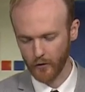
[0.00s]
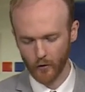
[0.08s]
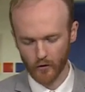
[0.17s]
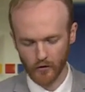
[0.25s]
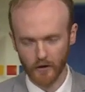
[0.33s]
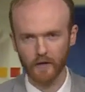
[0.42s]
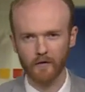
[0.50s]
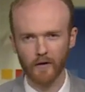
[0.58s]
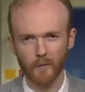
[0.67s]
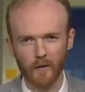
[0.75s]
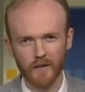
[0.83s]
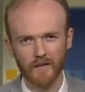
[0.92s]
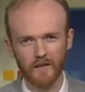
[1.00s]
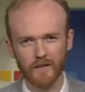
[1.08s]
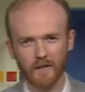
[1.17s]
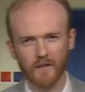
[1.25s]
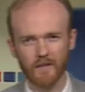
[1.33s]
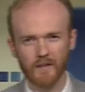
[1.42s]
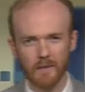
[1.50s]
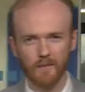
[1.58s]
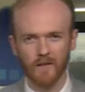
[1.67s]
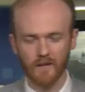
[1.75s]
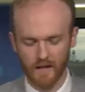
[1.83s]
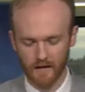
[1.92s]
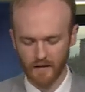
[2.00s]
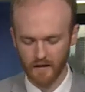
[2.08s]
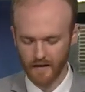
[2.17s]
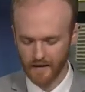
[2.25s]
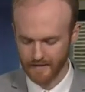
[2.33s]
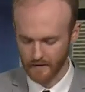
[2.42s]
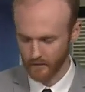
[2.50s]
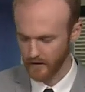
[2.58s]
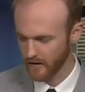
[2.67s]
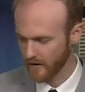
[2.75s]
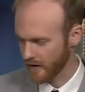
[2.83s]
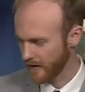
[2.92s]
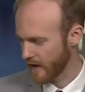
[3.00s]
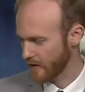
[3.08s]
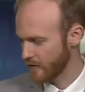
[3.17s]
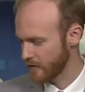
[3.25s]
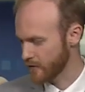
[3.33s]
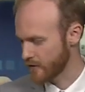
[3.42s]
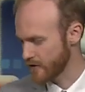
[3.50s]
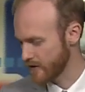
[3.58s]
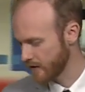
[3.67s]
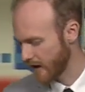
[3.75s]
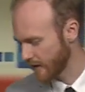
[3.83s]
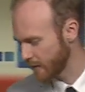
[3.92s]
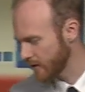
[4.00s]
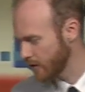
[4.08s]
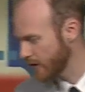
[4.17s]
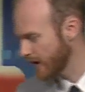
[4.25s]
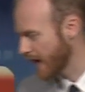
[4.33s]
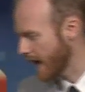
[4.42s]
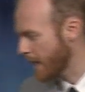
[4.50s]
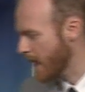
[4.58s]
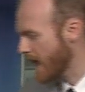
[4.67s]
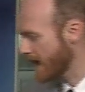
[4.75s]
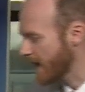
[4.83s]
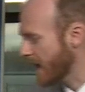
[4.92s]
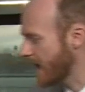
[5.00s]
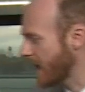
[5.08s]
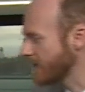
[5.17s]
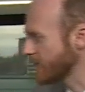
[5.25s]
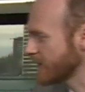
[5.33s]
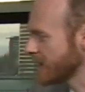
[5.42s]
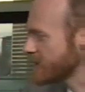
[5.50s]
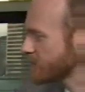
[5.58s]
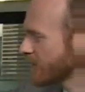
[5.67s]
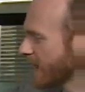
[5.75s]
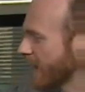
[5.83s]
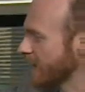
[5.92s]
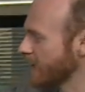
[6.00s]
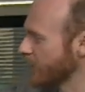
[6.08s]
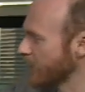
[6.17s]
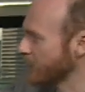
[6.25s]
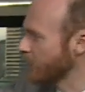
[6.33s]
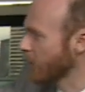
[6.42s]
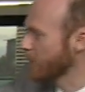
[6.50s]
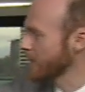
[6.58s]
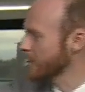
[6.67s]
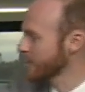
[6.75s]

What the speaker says: who are looking for a place to sleep tonight. And that's something that our Katerina Georgieva has been looking at. Kat, I'm just going to get you to put your hand out there for me.